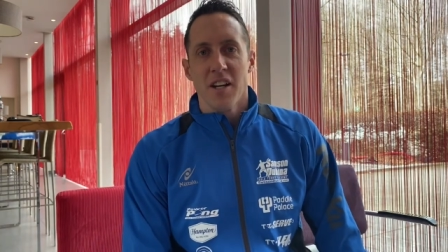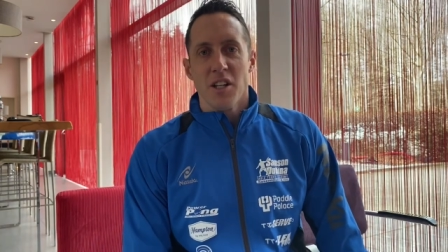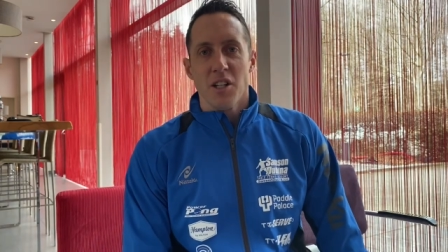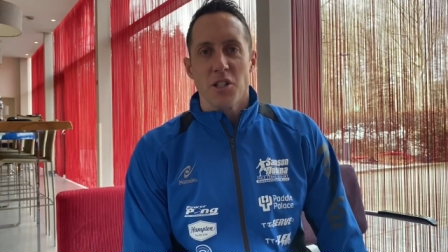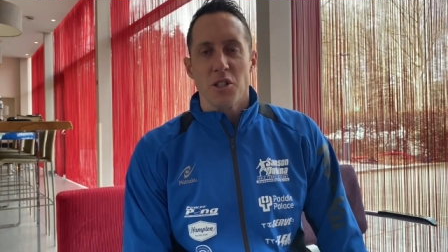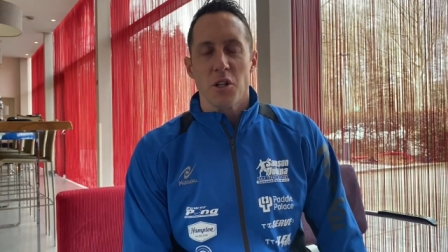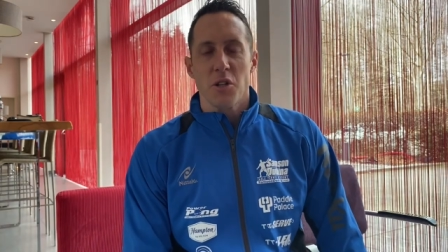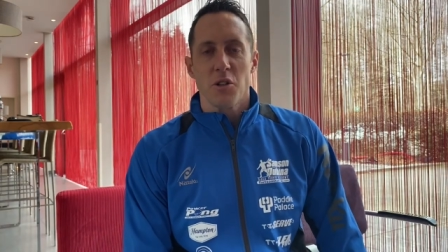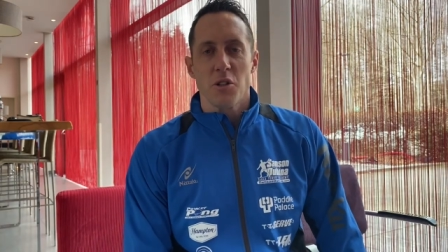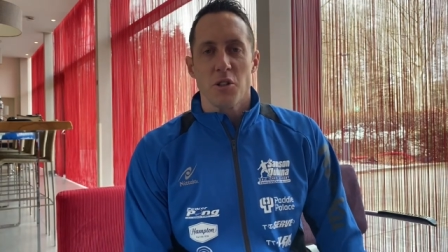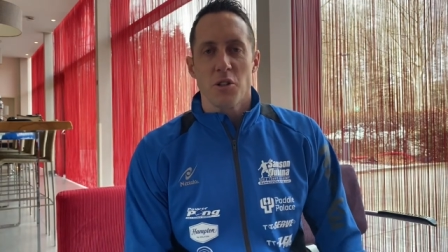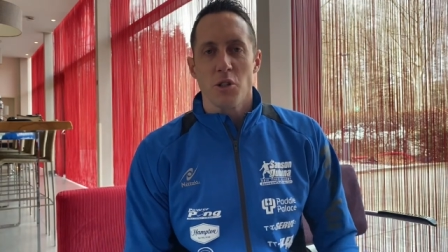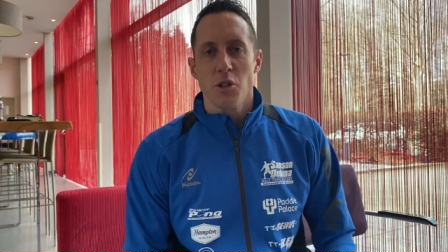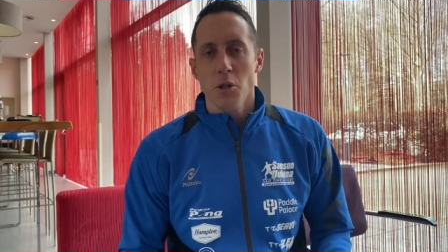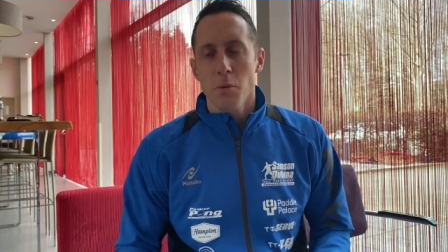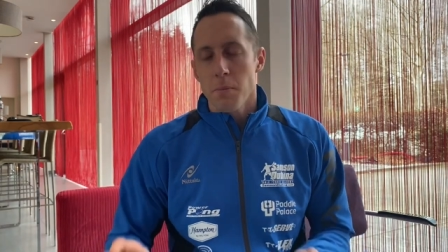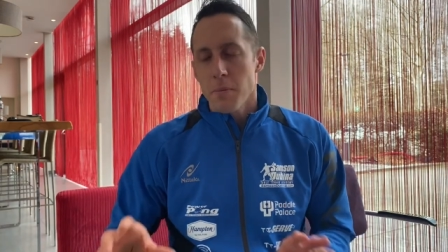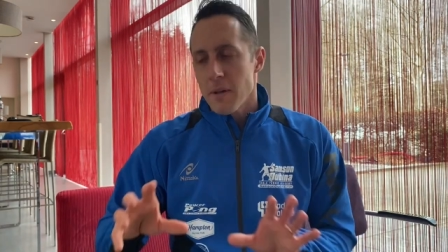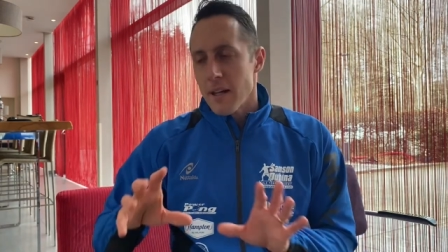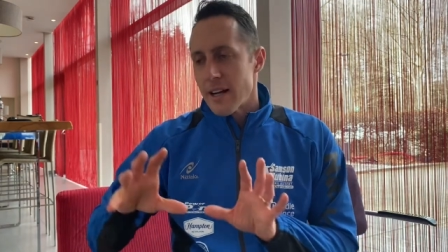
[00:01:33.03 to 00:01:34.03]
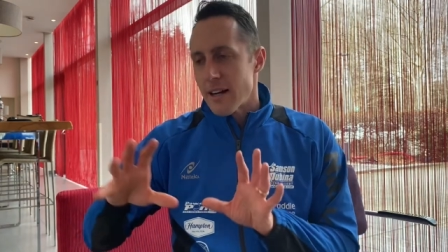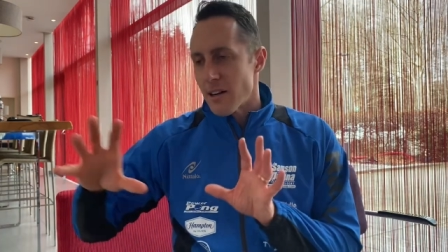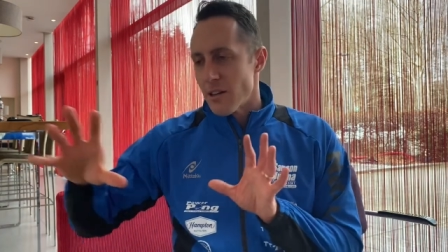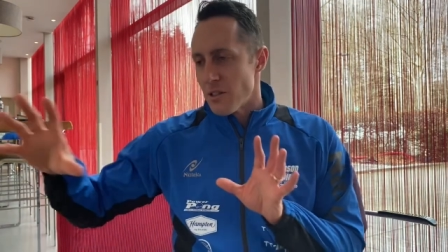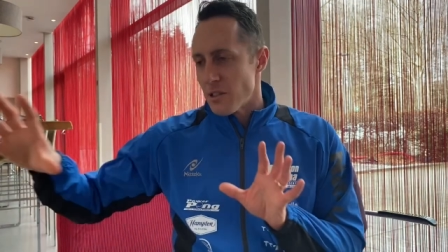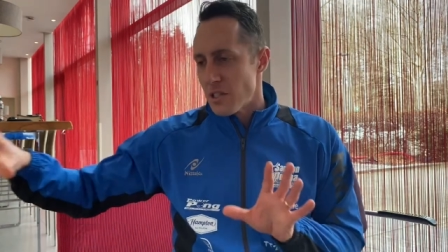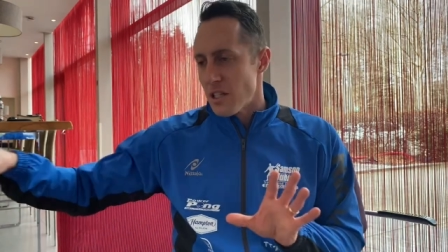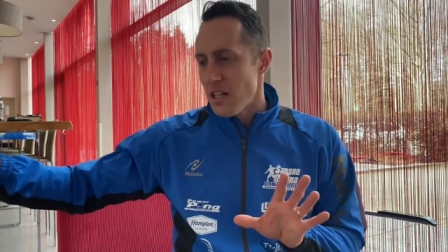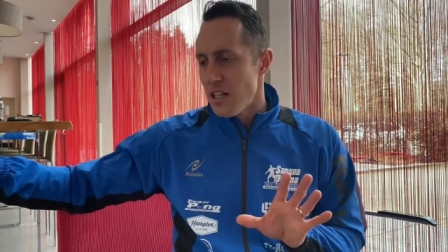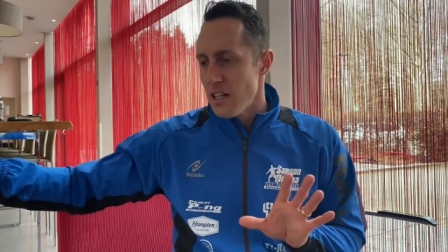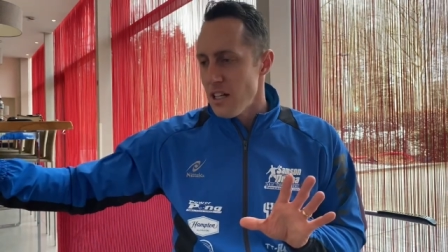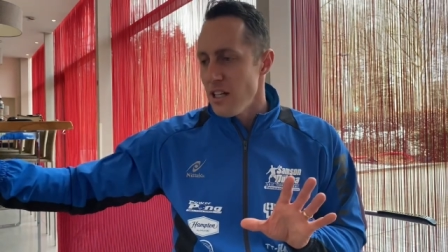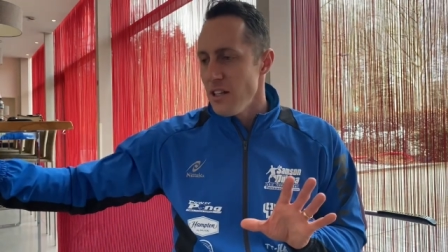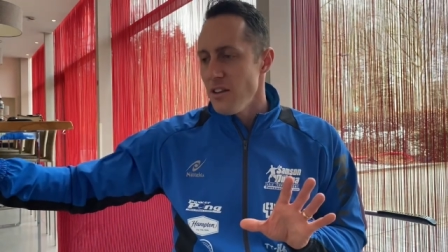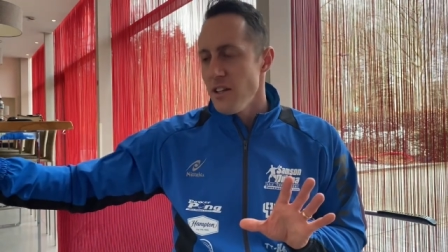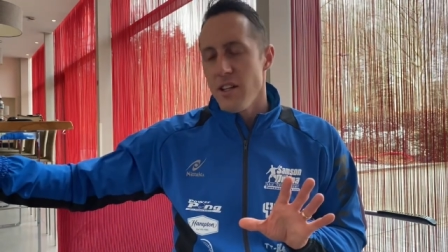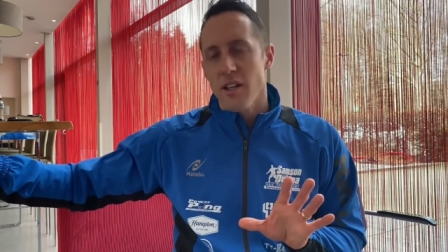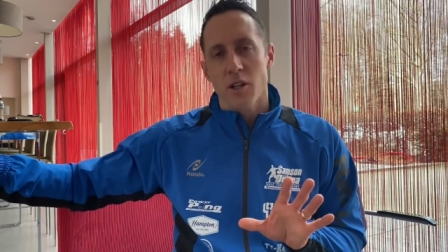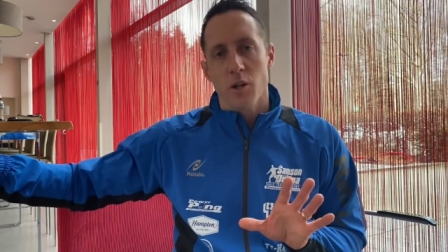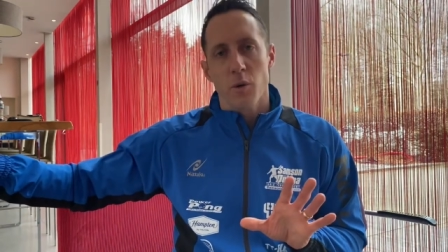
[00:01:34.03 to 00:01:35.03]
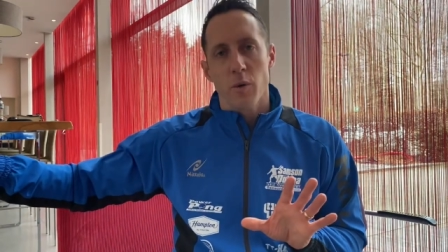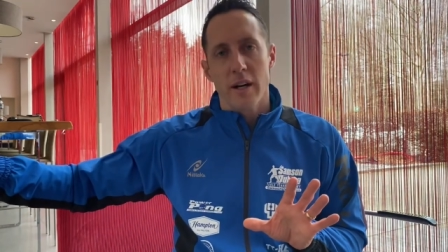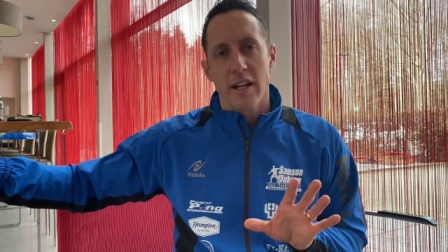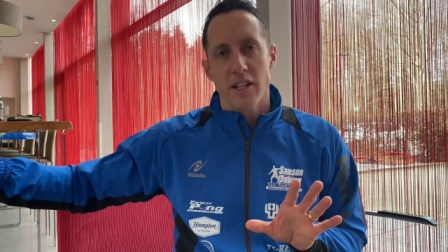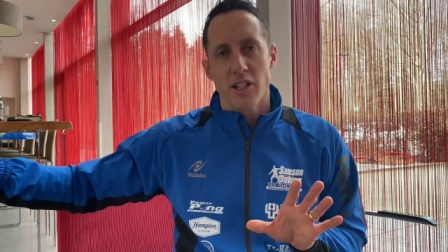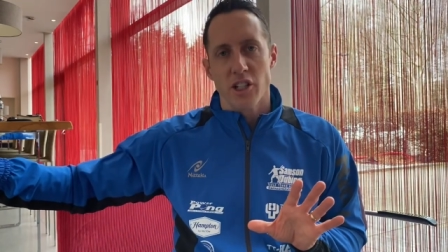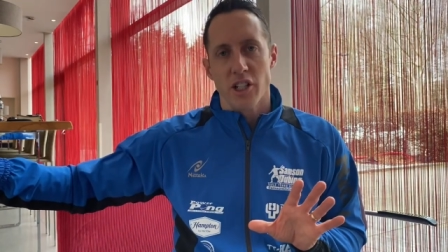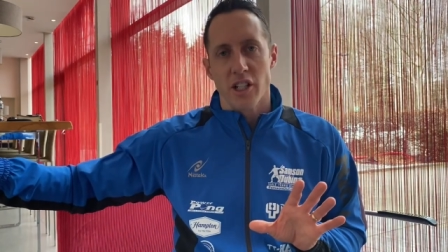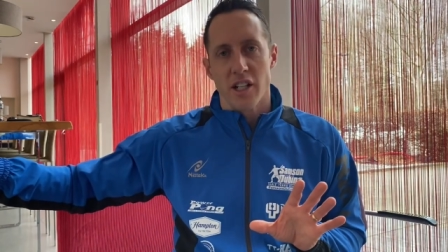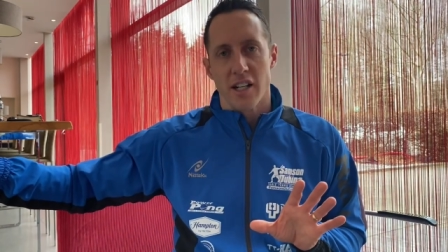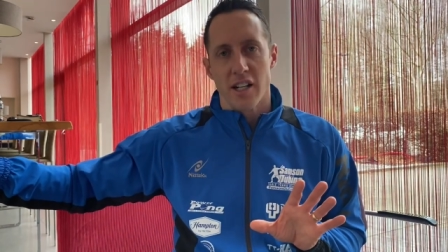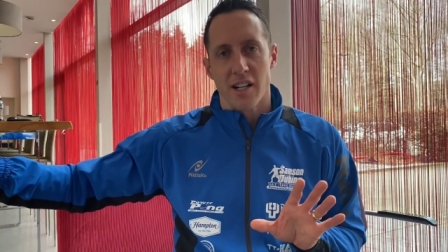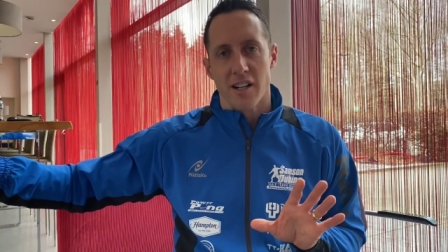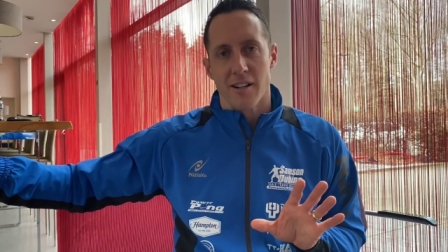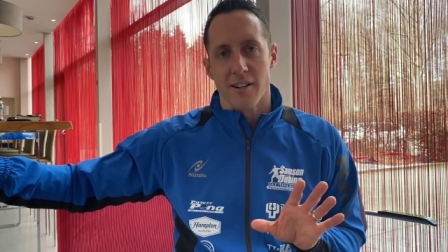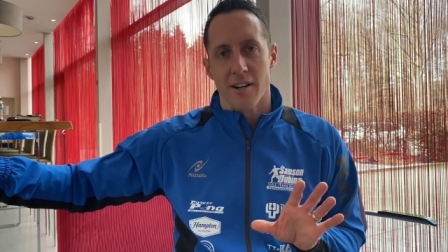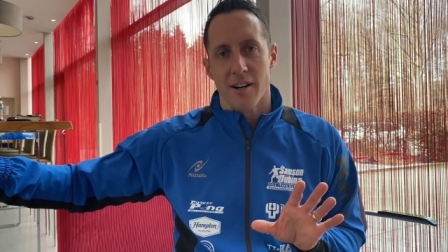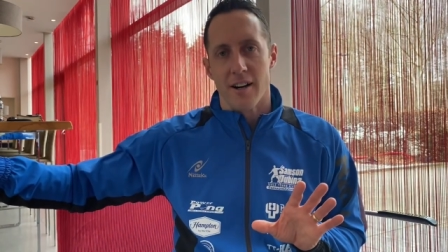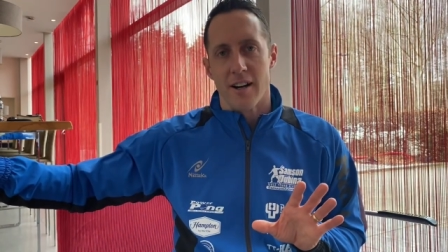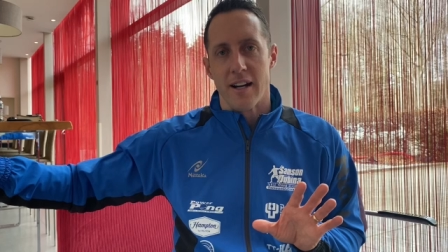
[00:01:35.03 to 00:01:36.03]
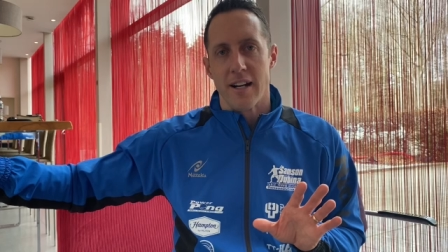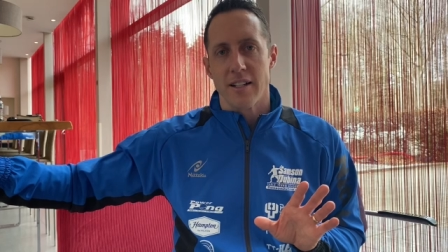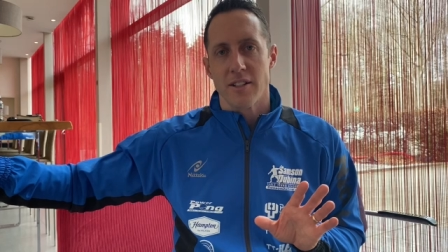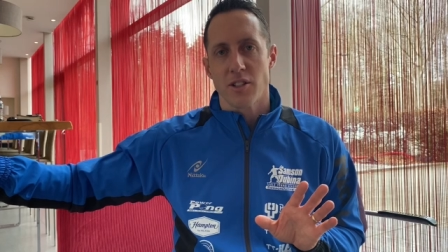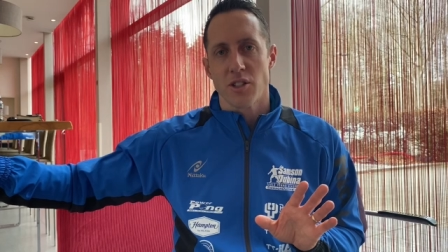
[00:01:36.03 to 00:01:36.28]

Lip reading: So there's two players in the equation here, all right?